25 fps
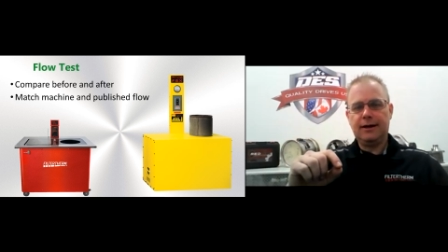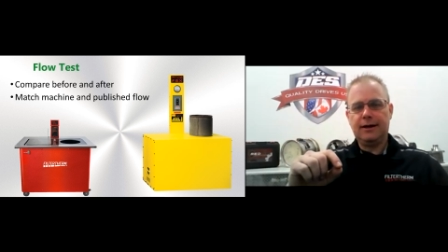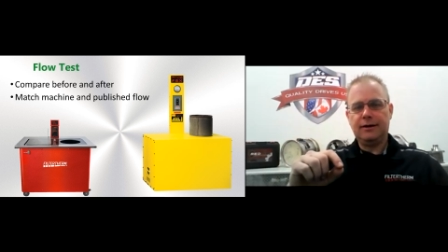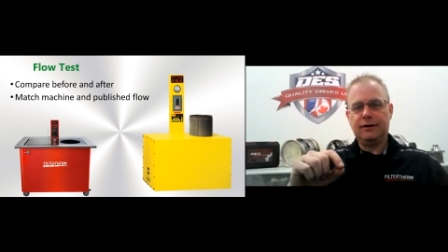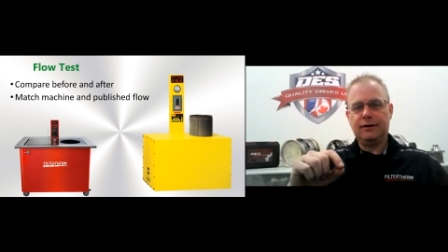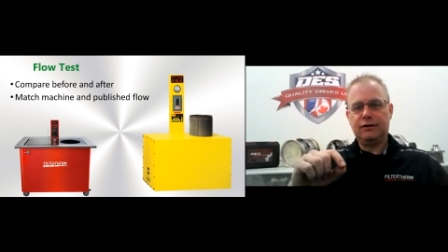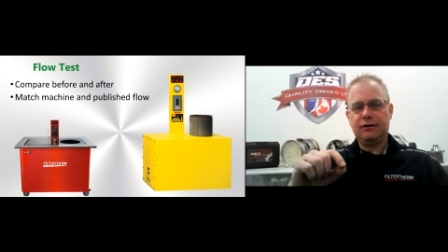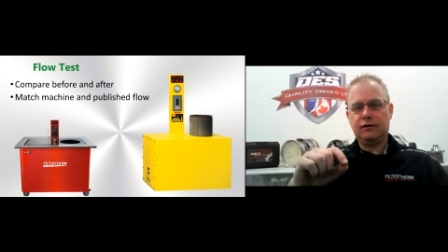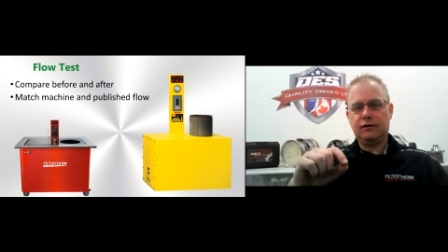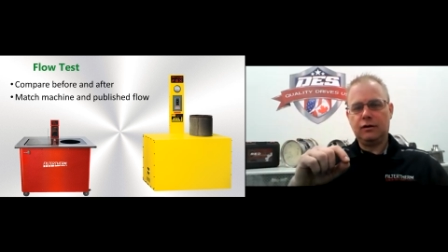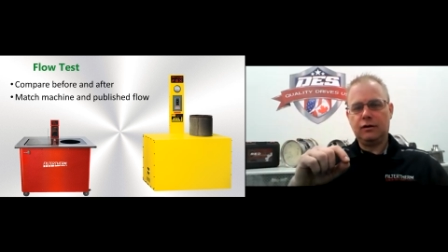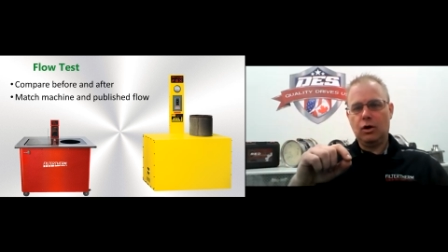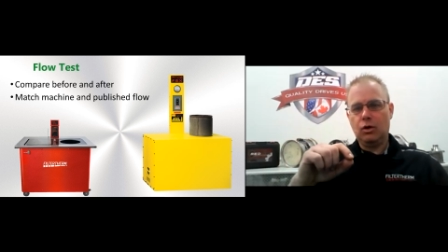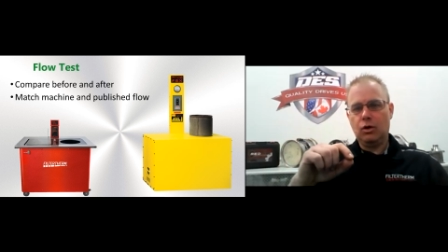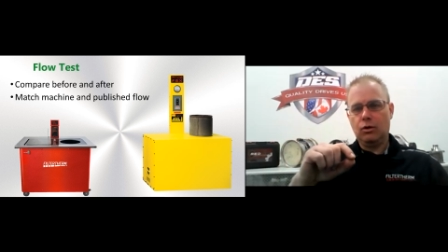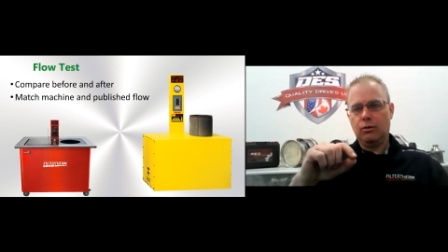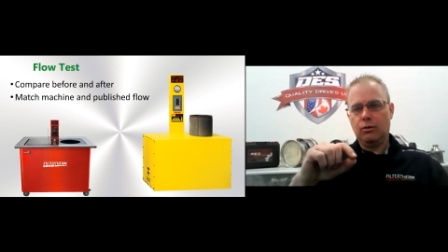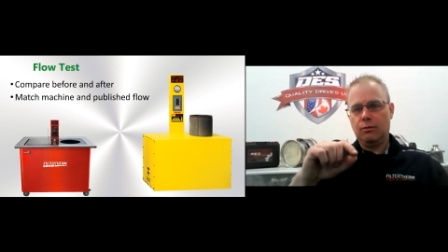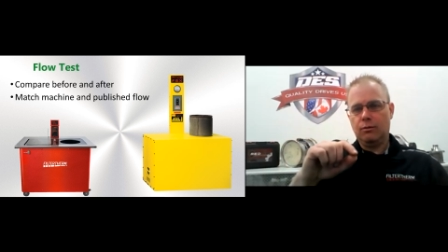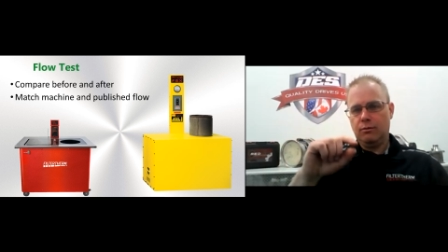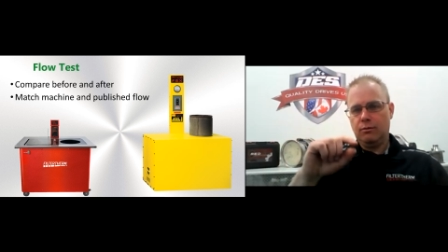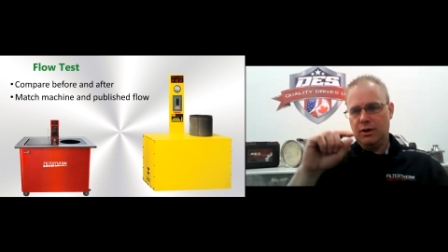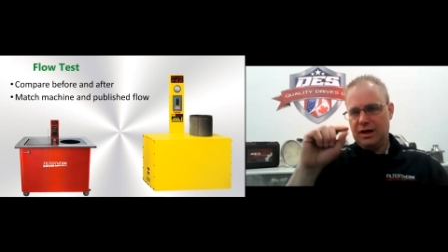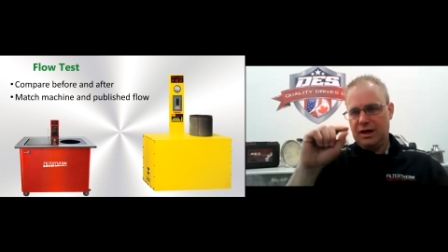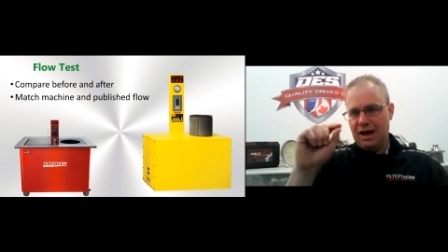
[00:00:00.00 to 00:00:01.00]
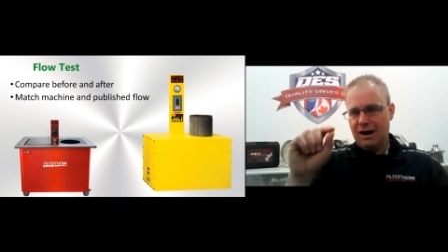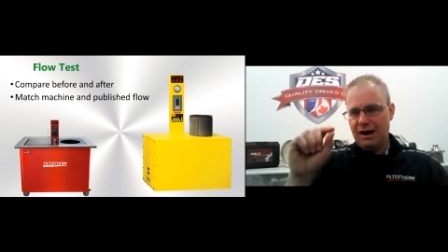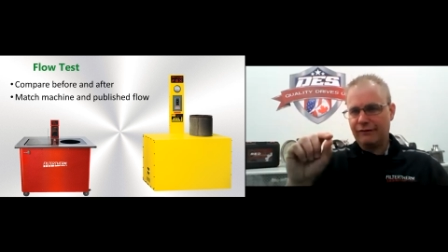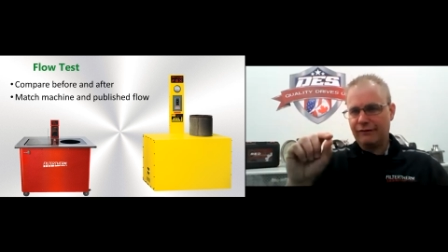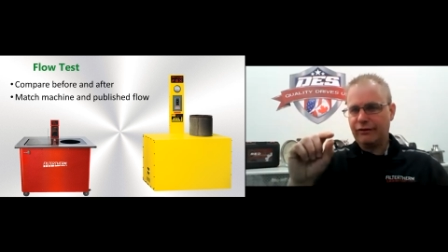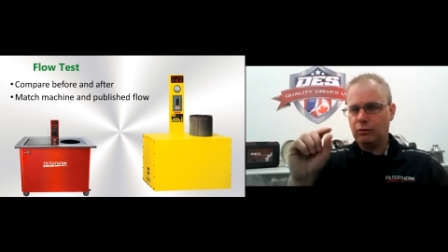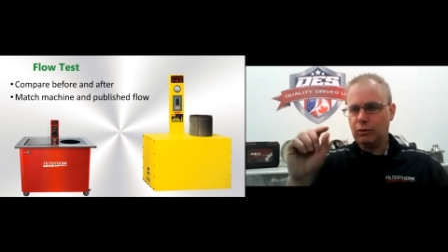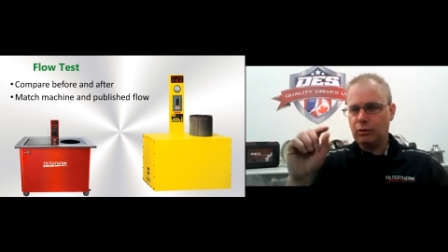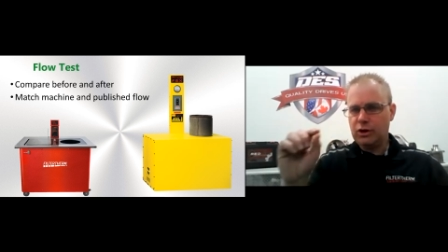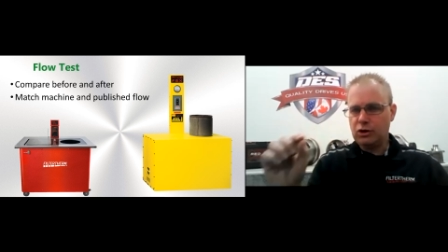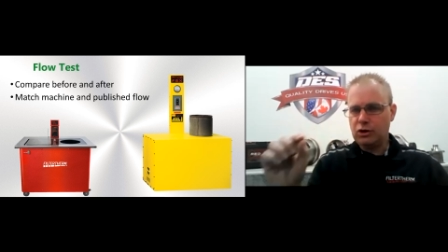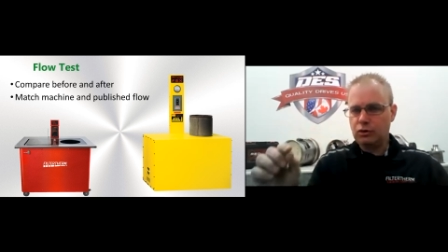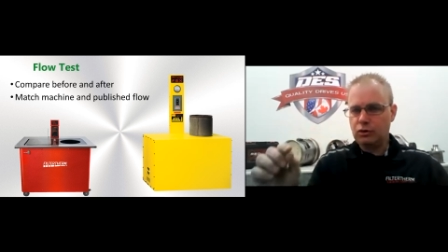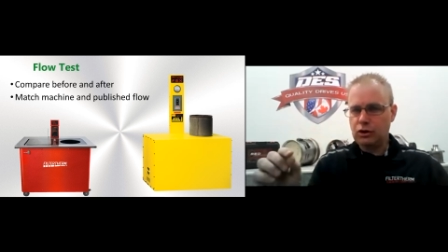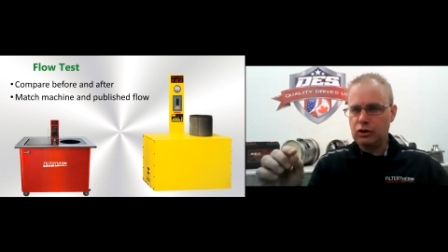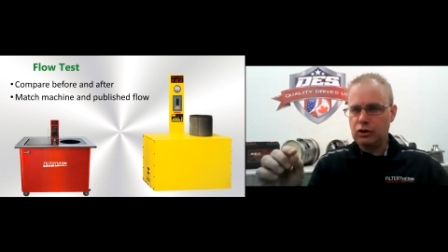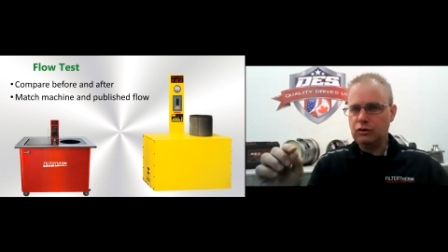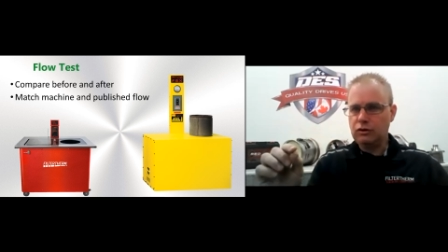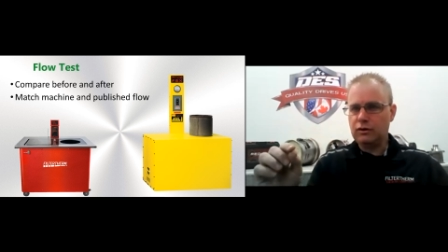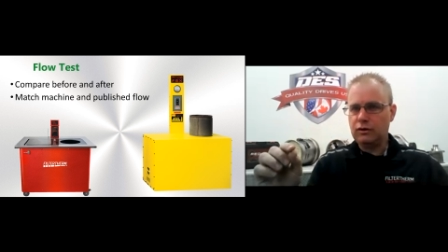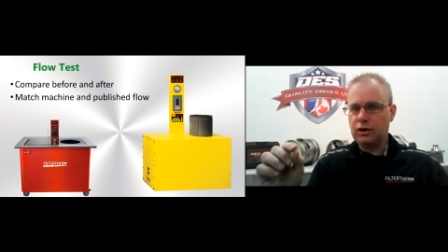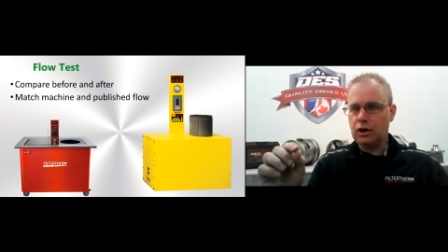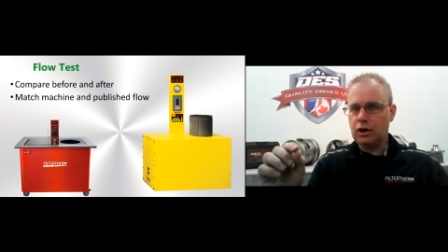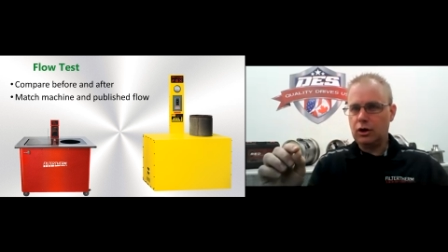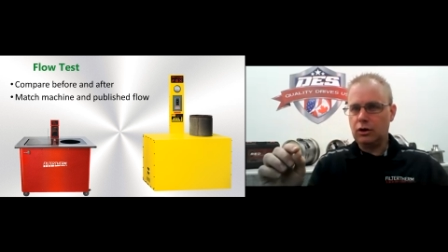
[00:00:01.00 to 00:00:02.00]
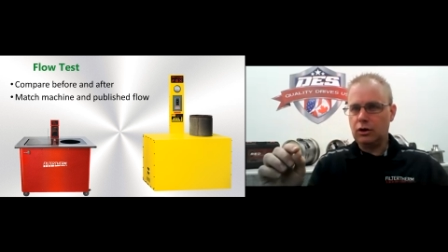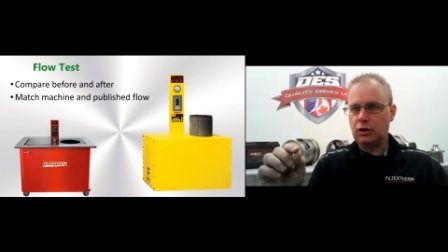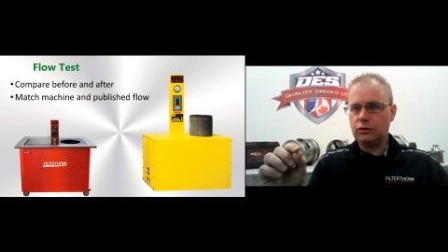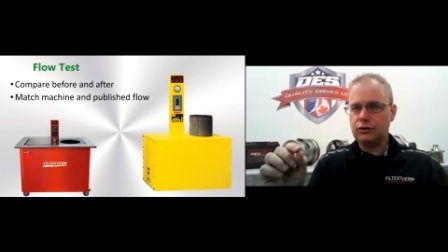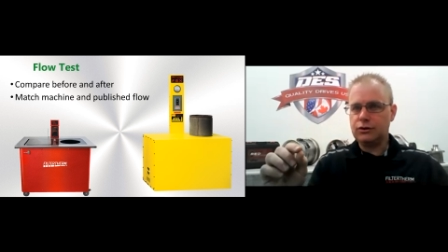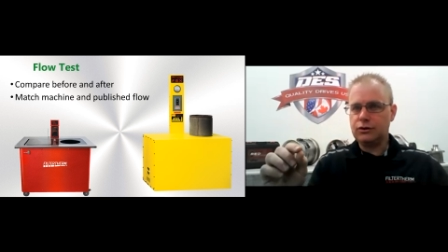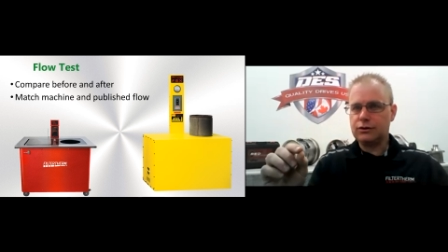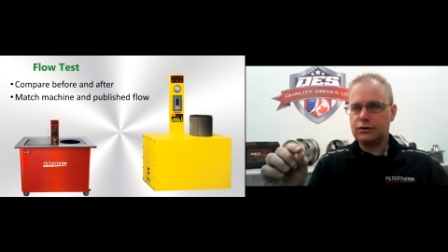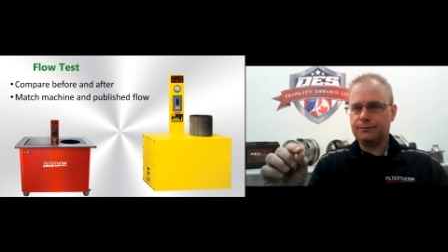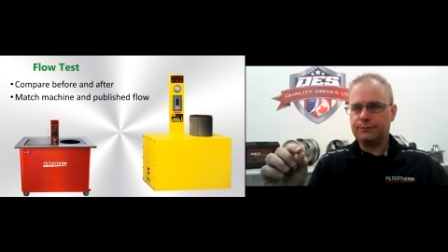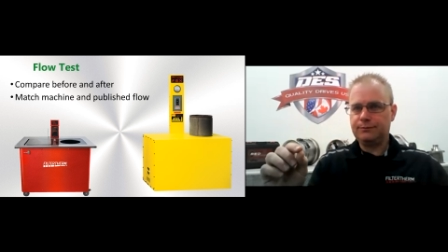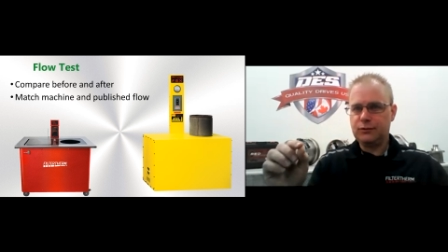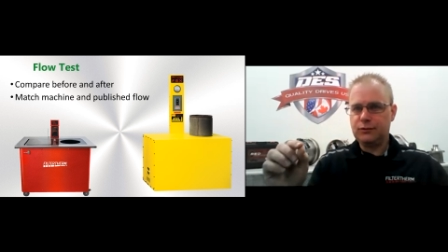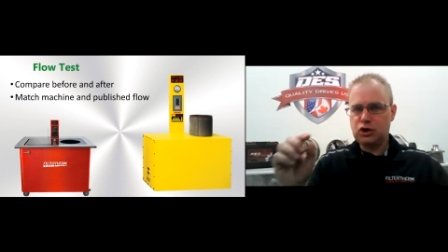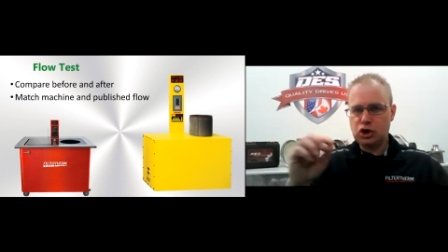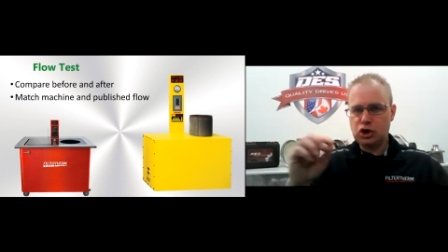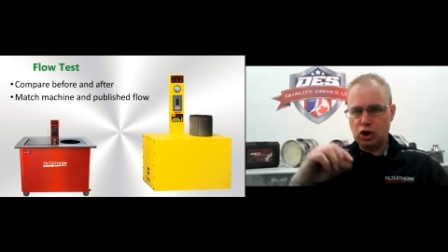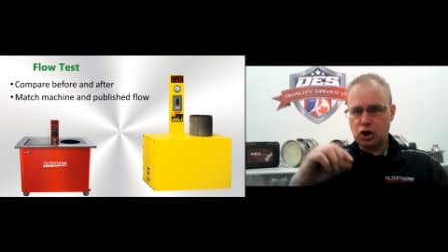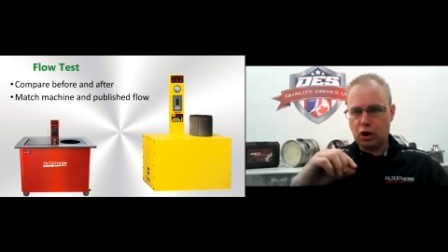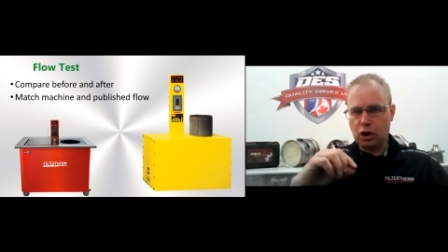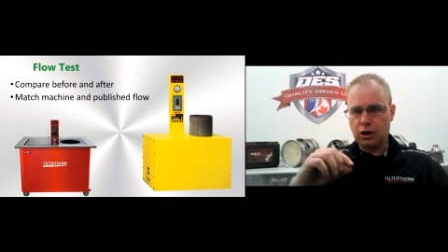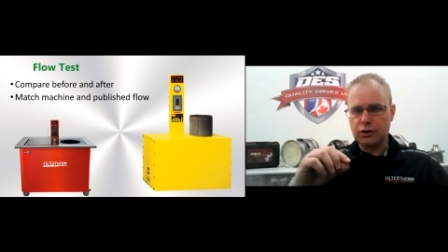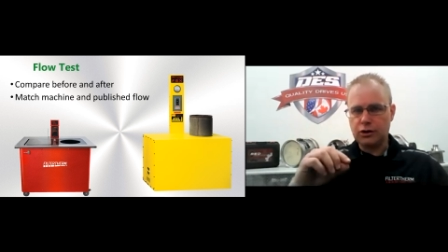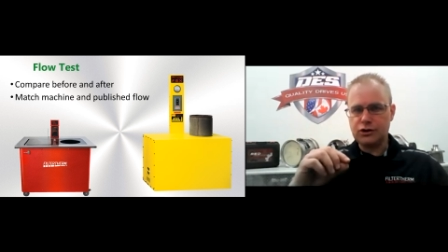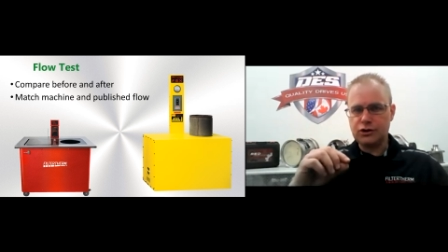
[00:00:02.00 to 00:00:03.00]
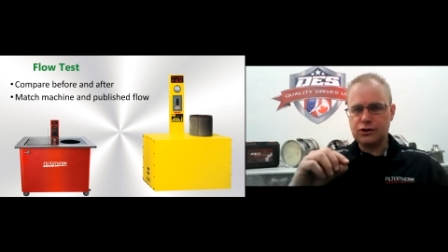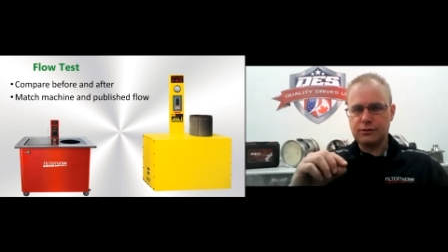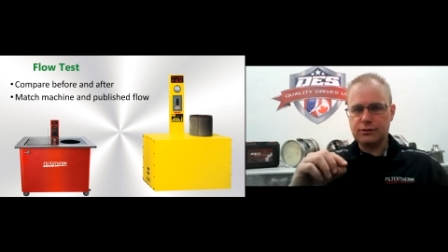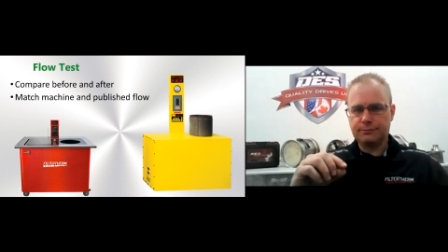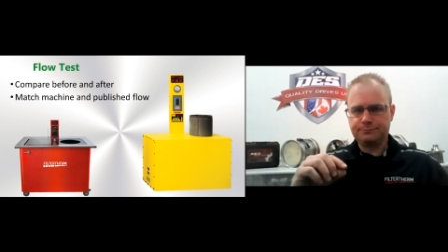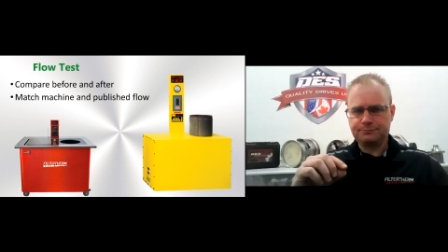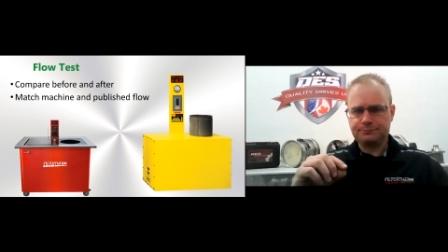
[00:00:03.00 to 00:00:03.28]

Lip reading: So be careful when you're using those charts.